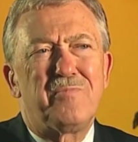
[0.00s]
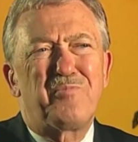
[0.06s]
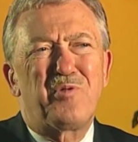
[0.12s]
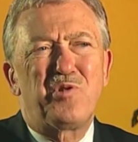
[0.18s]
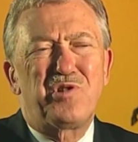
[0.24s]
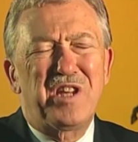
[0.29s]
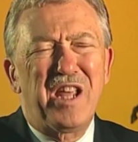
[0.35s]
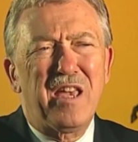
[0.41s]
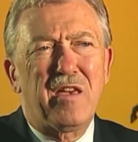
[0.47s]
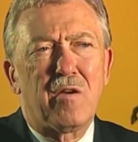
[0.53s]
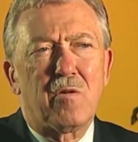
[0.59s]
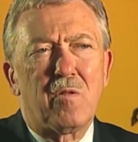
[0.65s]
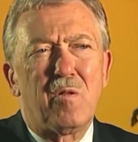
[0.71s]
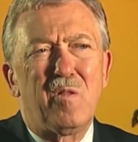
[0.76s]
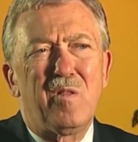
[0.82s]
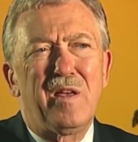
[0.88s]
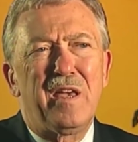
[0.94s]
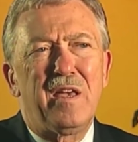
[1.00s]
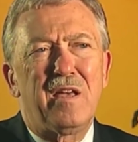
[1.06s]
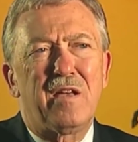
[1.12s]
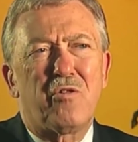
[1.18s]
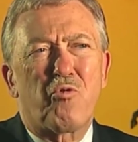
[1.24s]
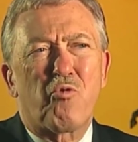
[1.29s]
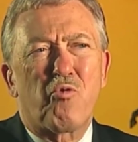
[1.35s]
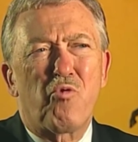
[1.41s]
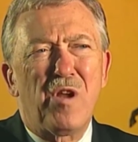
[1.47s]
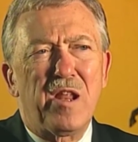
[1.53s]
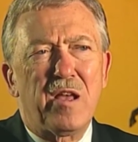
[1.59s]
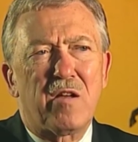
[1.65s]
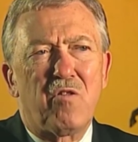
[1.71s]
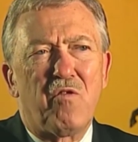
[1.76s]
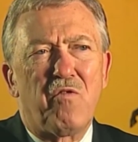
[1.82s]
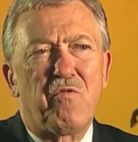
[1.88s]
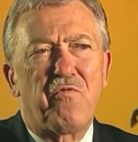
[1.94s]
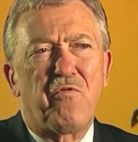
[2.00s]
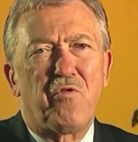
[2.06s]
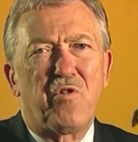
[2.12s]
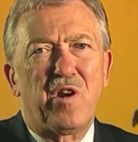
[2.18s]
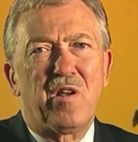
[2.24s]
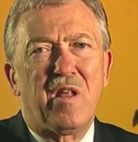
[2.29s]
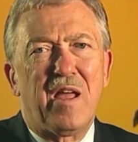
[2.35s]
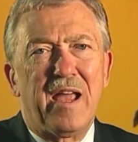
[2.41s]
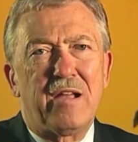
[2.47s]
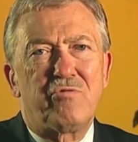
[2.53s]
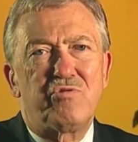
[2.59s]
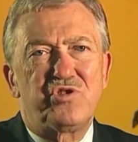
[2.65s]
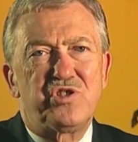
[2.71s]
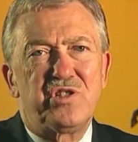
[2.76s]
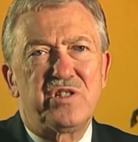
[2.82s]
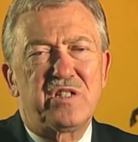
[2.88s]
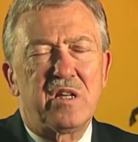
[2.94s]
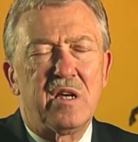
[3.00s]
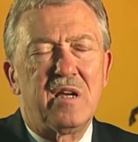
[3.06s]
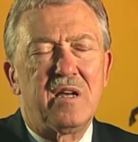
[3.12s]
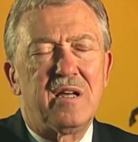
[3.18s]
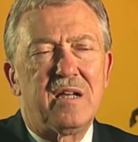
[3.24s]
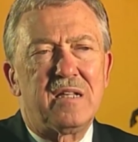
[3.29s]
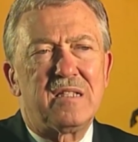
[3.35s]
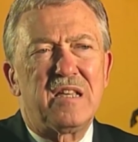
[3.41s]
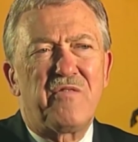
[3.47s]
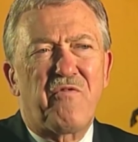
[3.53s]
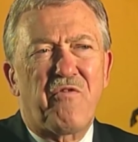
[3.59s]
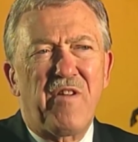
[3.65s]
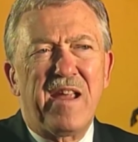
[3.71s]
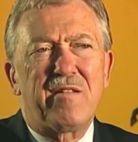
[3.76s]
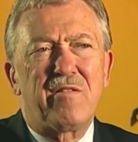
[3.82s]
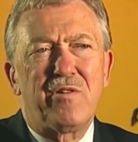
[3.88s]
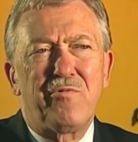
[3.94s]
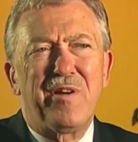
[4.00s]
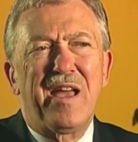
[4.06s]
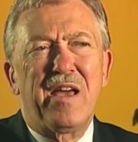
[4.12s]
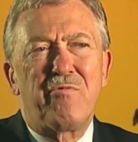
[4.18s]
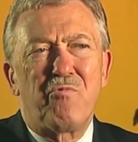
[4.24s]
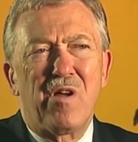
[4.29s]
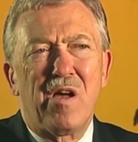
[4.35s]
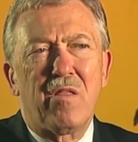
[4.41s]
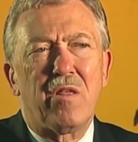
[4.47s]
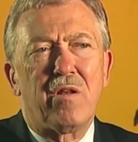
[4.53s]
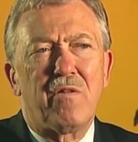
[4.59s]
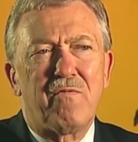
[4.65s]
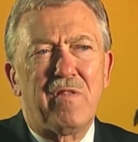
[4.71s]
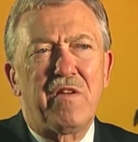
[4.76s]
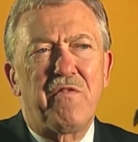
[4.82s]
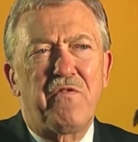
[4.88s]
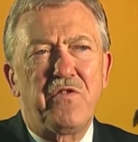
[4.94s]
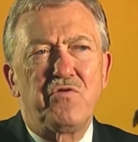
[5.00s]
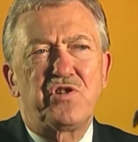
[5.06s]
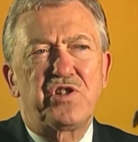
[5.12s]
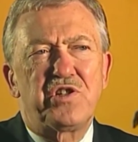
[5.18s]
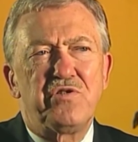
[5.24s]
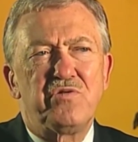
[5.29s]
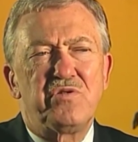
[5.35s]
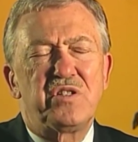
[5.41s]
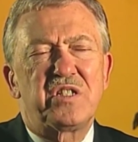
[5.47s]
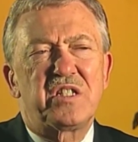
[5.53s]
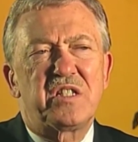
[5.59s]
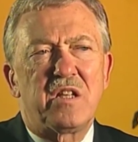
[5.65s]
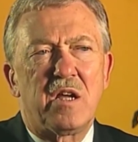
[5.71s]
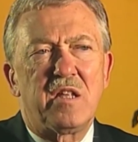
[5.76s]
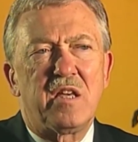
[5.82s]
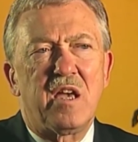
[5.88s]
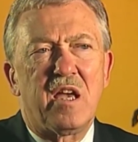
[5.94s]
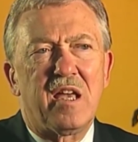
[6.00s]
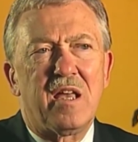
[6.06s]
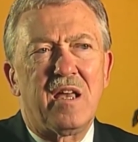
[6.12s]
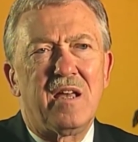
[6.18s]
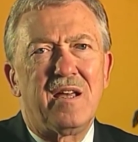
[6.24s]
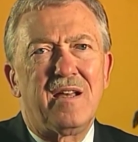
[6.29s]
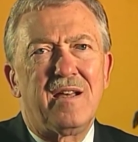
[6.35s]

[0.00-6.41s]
particularly critical foreign languages that, frankly, we had relatively few students studying.